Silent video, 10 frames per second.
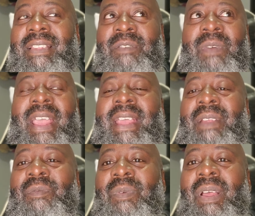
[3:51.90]
than
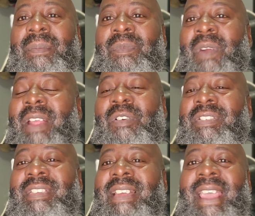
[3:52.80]
Ryan
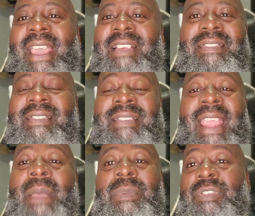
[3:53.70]
Garcia has since the
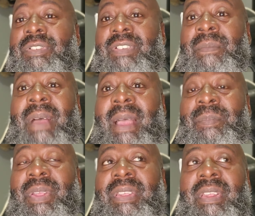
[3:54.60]
amateurs, in my
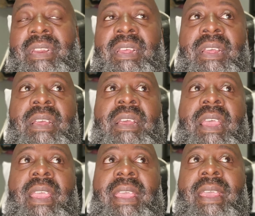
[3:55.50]
opinion.
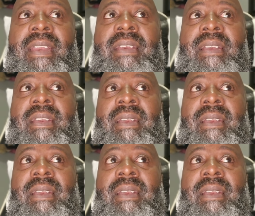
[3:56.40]
And,